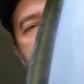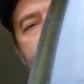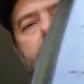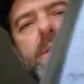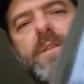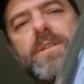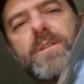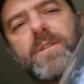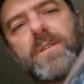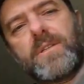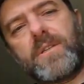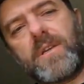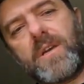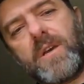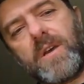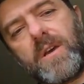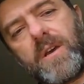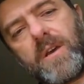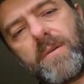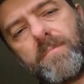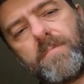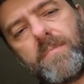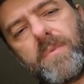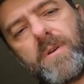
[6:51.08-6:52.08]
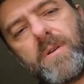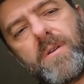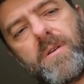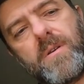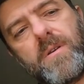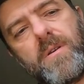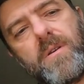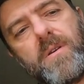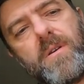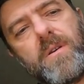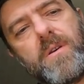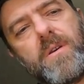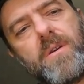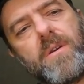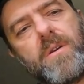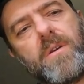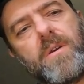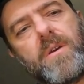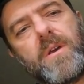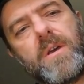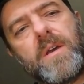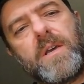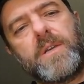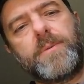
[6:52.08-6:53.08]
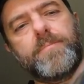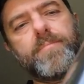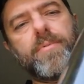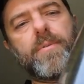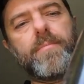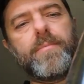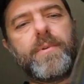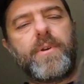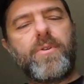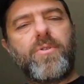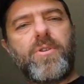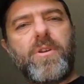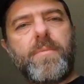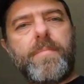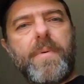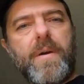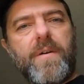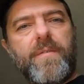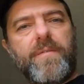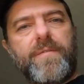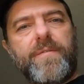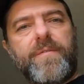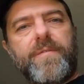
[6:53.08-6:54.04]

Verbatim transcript: this is it's probably only about